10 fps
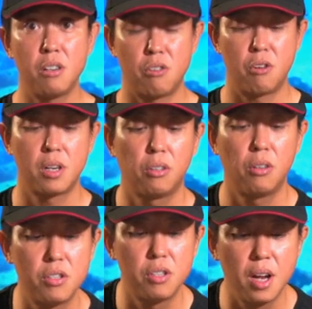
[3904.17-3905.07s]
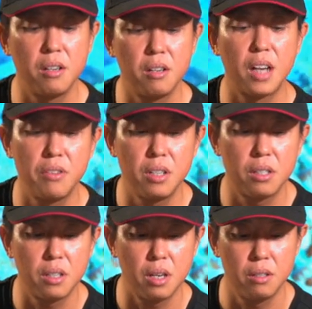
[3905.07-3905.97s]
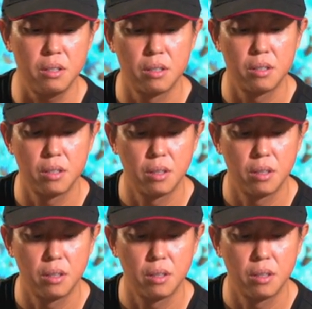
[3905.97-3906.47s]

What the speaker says: here, OrcaTorch. Daniel Diving says,